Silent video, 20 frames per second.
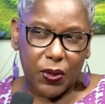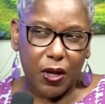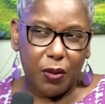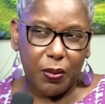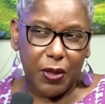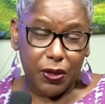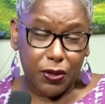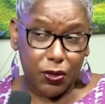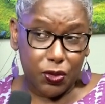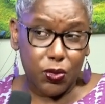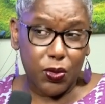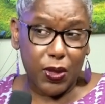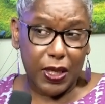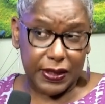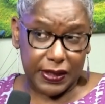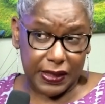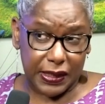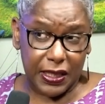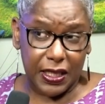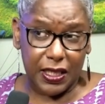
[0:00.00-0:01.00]
coming through
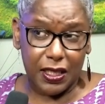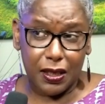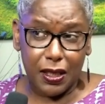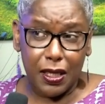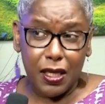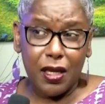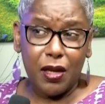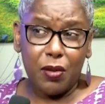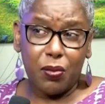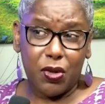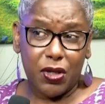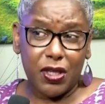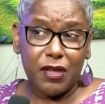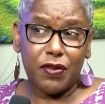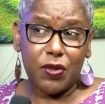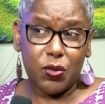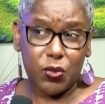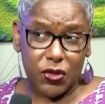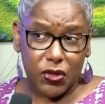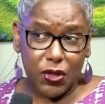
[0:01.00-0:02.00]
our skin.
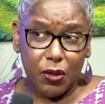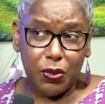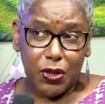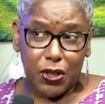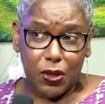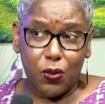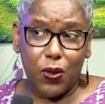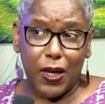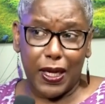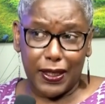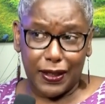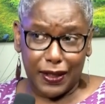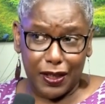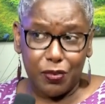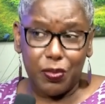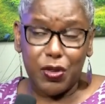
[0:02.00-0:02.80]
But if it was somebody white,